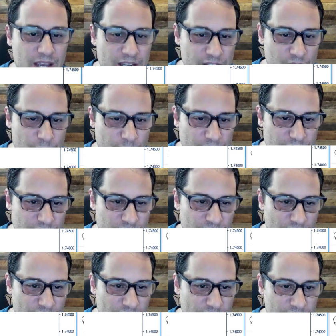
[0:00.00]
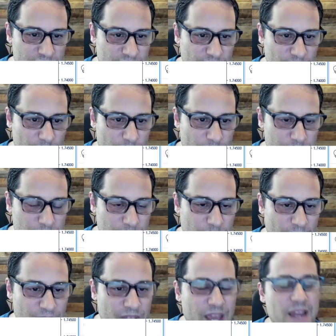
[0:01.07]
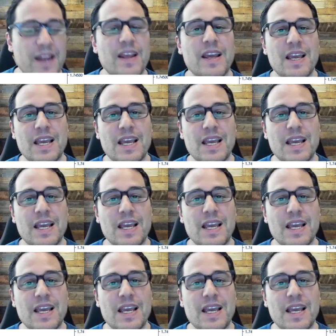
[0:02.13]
So he puts it just a few pips above that.